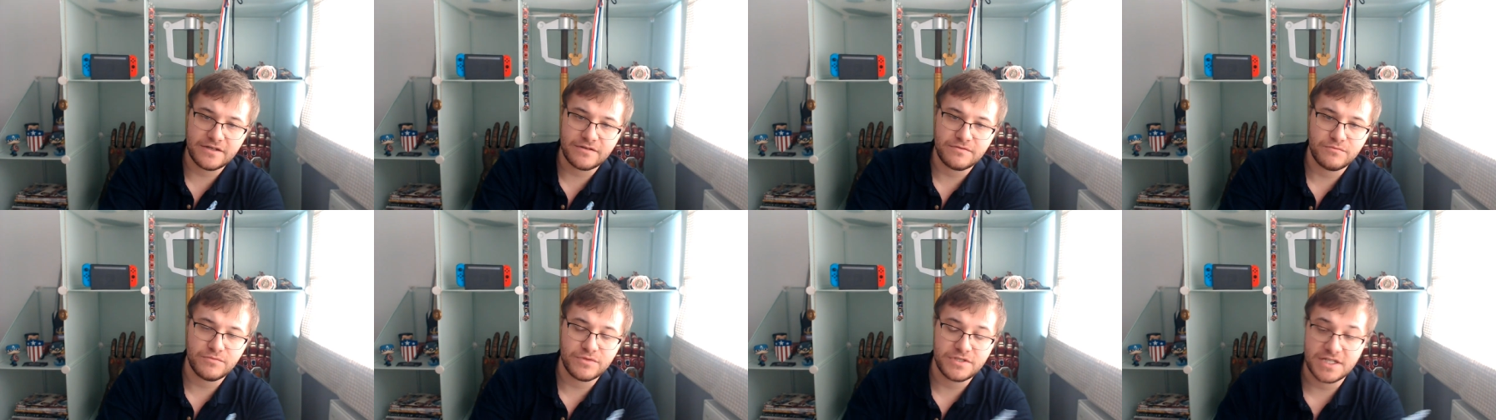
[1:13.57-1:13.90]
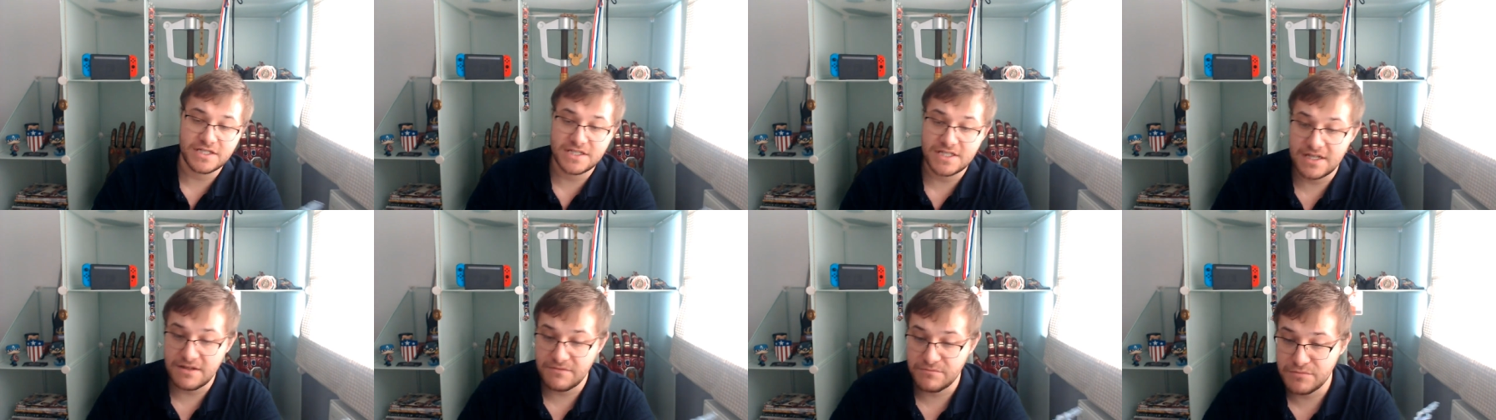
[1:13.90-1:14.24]
which I
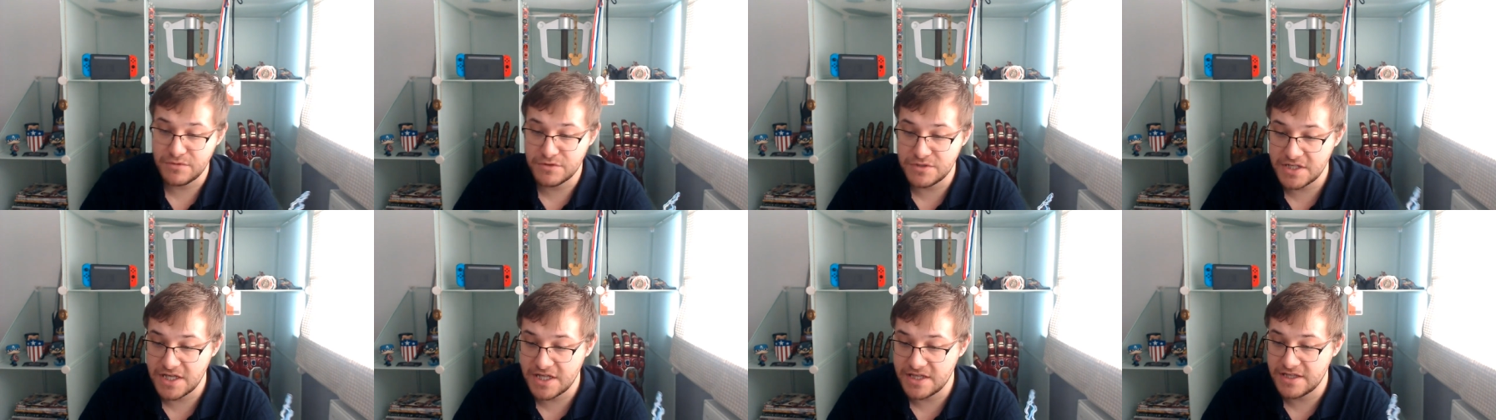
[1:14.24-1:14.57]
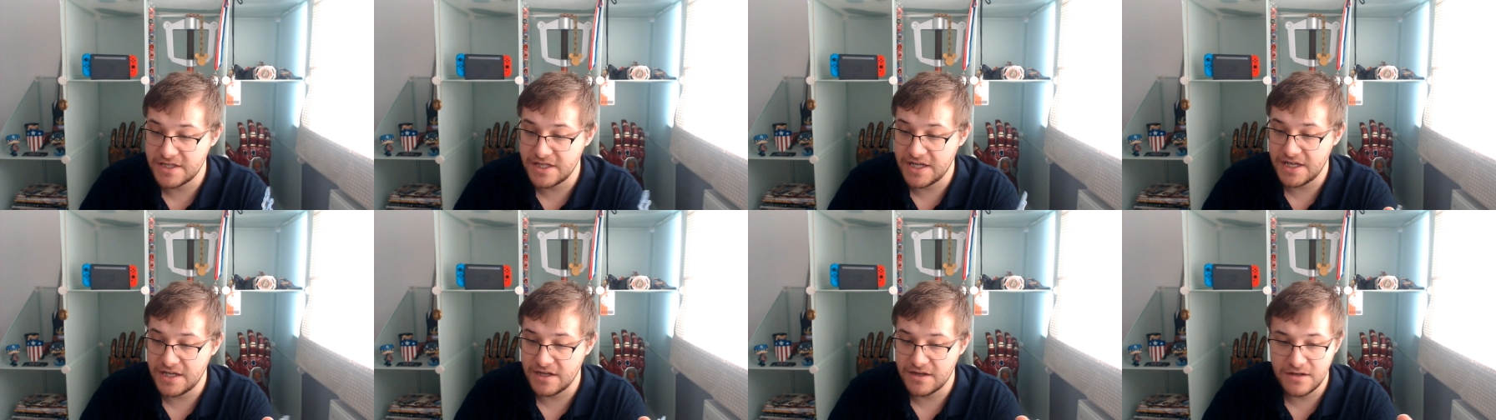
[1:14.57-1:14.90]
still haven't put together
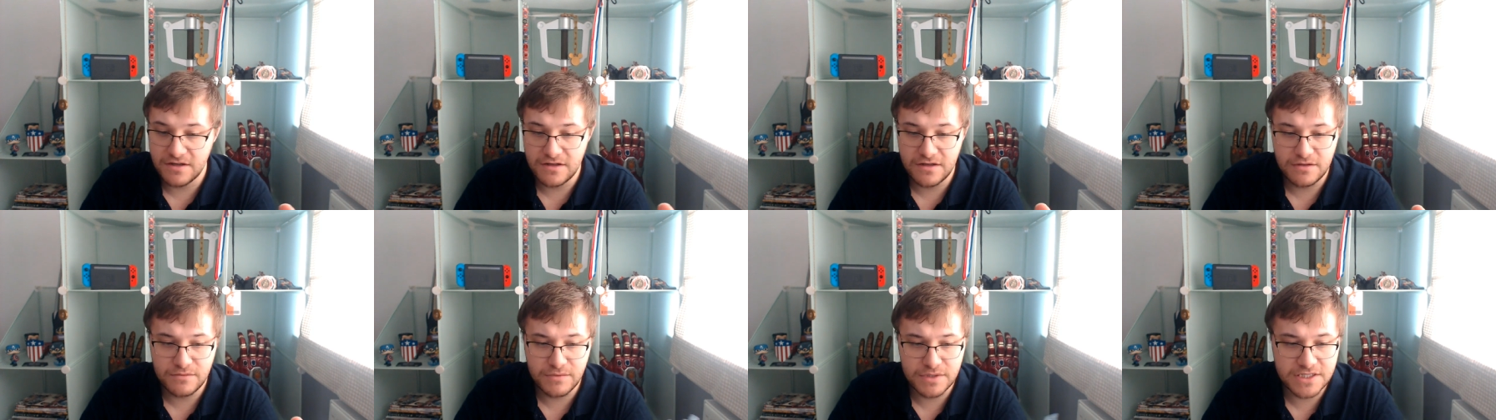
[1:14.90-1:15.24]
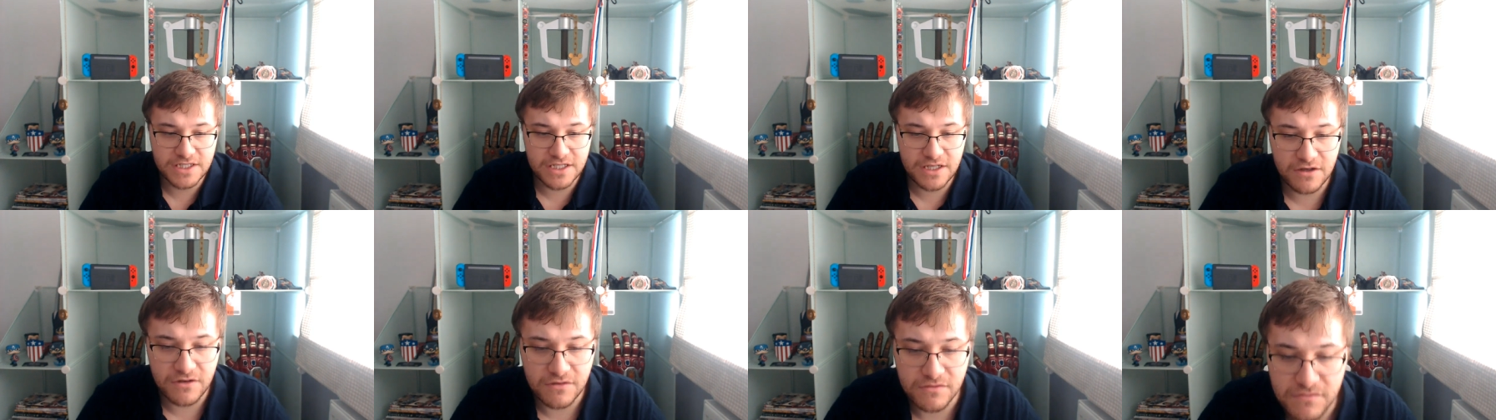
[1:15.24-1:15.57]
yet. Uh, where's it
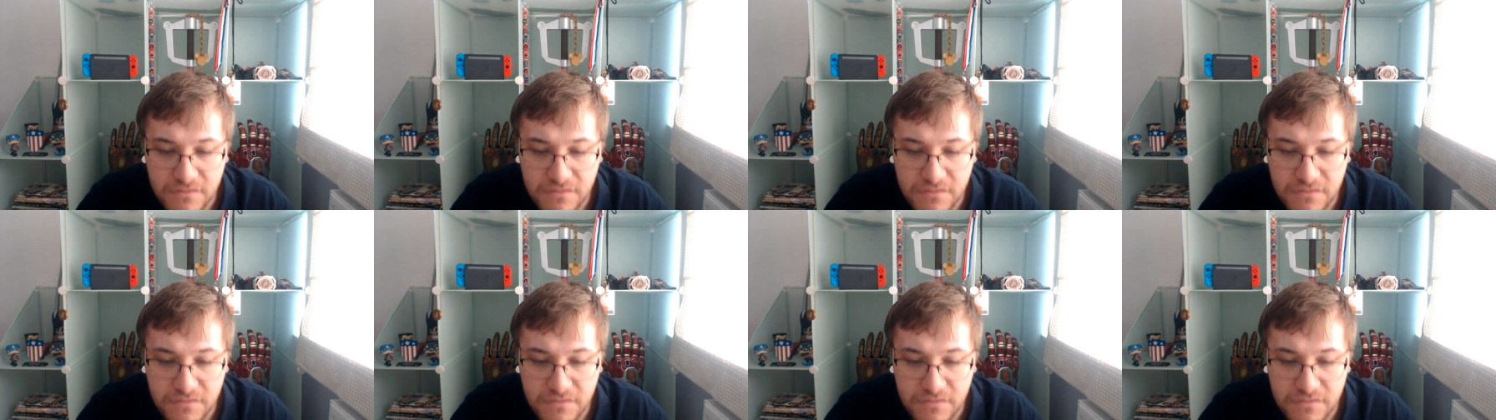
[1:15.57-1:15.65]
gone?